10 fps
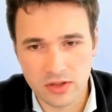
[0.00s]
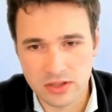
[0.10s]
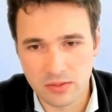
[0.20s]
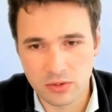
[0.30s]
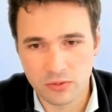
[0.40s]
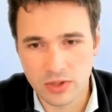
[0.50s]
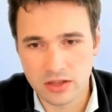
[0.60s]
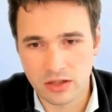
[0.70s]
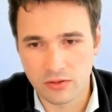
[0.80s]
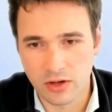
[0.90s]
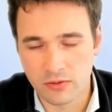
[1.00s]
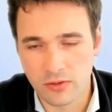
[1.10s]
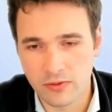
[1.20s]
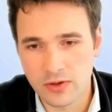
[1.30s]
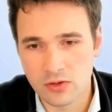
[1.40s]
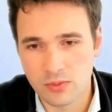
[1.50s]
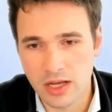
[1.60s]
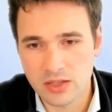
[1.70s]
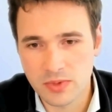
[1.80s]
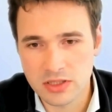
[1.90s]
For example, we integrate with video
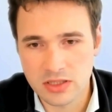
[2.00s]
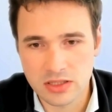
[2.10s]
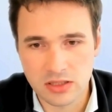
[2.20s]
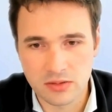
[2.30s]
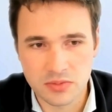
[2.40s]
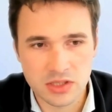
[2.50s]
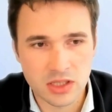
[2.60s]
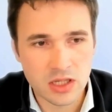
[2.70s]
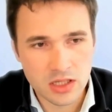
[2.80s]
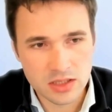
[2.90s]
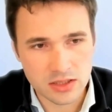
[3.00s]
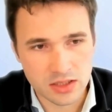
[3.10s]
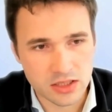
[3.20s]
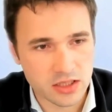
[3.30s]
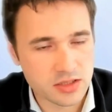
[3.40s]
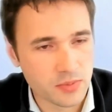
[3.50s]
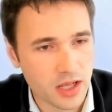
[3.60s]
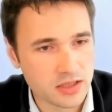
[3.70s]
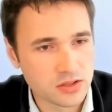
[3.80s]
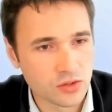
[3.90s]
management systems such as
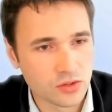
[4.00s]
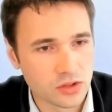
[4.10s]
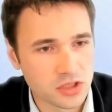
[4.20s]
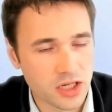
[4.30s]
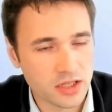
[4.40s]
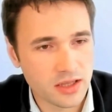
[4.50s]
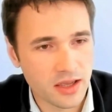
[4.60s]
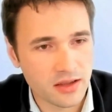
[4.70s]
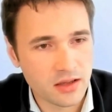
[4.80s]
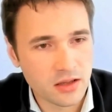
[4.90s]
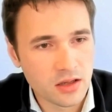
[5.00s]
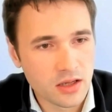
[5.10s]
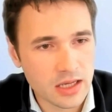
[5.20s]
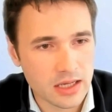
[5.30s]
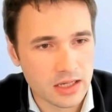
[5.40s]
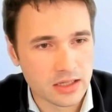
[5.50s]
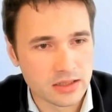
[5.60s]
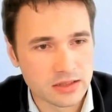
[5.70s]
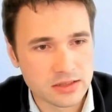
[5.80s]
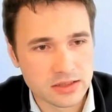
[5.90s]
Milestone or Genetec,
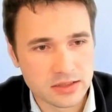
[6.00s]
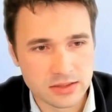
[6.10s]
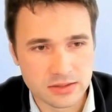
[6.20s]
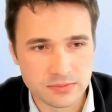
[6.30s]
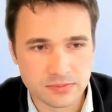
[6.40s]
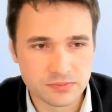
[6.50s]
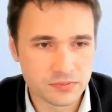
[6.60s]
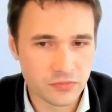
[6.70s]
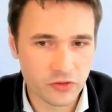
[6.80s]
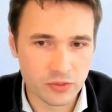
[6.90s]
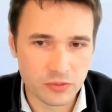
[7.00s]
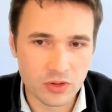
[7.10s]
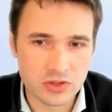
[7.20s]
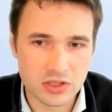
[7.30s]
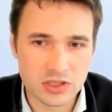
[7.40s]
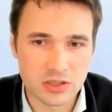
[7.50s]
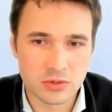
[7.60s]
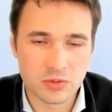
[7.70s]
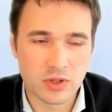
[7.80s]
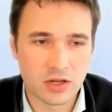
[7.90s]
and from those
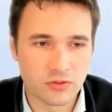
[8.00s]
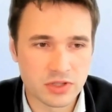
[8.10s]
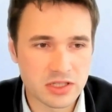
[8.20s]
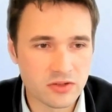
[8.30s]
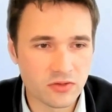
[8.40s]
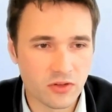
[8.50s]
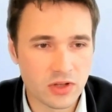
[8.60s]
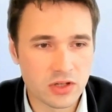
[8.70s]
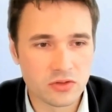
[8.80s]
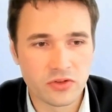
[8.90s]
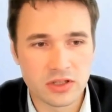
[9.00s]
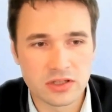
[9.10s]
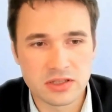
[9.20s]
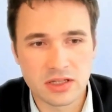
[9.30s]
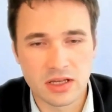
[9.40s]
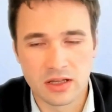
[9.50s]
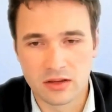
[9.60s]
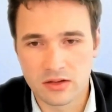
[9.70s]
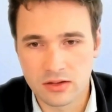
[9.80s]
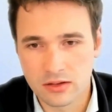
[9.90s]
systems we can receive the video feeds
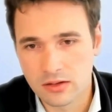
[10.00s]
and